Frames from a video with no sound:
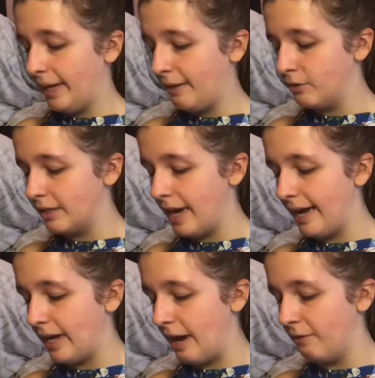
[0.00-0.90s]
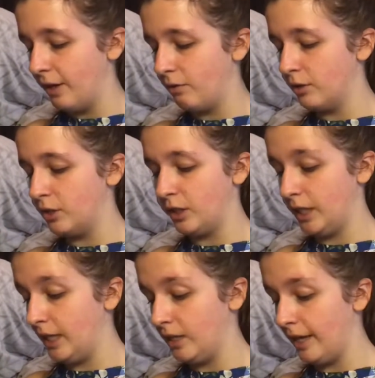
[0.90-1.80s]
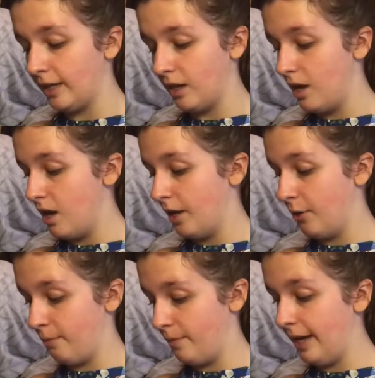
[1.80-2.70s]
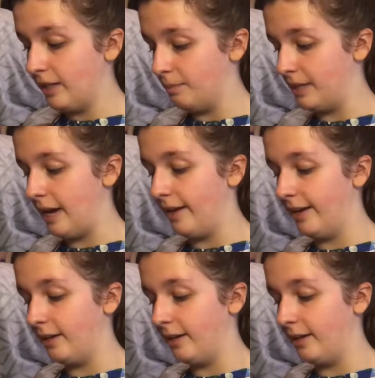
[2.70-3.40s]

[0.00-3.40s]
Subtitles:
He was like, I really wanna see like your makeup talent.